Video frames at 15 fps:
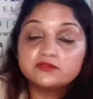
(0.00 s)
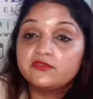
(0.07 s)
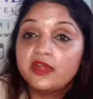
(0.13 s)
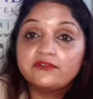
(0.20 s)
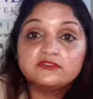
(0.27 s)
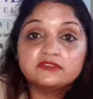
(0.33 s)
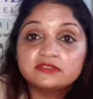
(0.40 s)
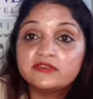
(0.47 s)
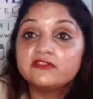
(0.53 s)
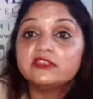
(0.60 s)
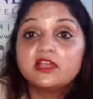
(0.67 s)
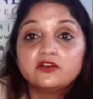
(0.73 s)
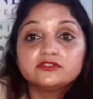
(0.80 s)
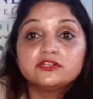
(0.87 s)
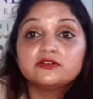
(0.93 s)
So $5,000
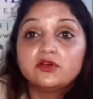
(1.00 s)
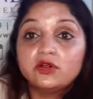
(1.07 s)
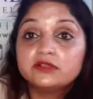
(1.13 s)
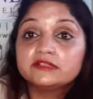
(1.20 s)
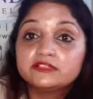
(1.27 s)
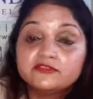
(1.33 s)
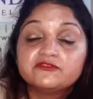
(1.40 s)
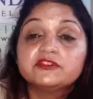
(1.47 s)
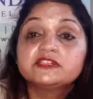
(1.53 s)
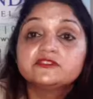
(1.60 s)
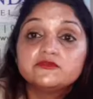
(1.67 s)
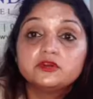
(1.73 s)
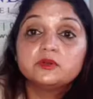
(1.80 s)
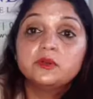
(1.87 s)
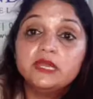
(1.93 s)
to $7,000
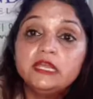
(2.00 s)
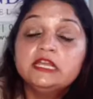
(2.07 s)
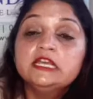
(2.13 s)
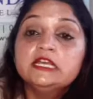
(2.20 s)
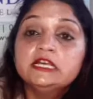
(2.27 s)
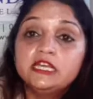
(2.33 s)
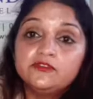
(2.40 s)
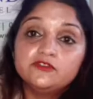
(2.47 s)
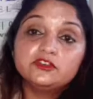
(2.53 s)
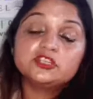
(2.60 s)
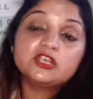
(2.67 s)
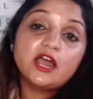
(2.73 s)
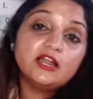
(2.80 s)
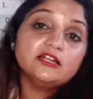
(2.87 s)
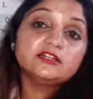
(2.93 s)
difference would be if your
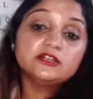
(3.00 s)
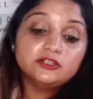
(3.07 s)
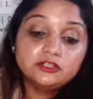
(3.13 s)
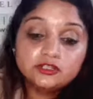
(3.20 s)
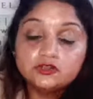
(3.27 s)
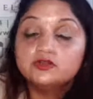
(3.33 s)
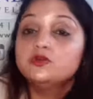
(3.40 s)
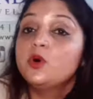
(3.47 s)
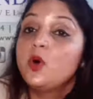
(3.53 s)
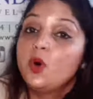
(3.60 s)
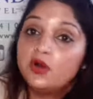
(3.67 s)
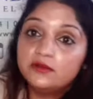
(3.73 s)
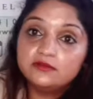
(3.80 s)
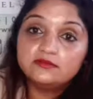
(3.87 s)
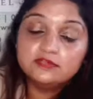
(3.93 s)
child turns 2
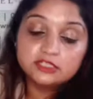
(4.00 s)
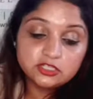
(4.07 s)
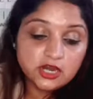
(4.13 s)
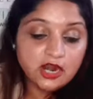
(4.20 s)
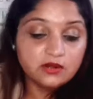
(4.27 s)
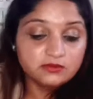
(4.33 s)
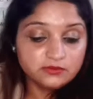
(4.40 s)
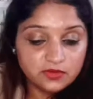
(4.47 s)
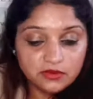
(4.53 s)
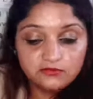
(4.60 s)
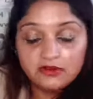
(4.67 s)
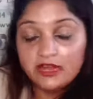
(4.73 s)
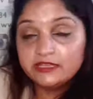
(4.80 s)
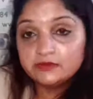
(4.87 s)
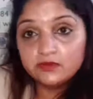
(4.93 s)
or the child
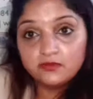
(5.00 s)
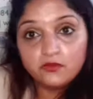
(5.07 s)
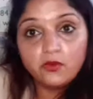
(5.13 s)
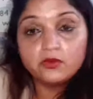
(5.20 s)
flies.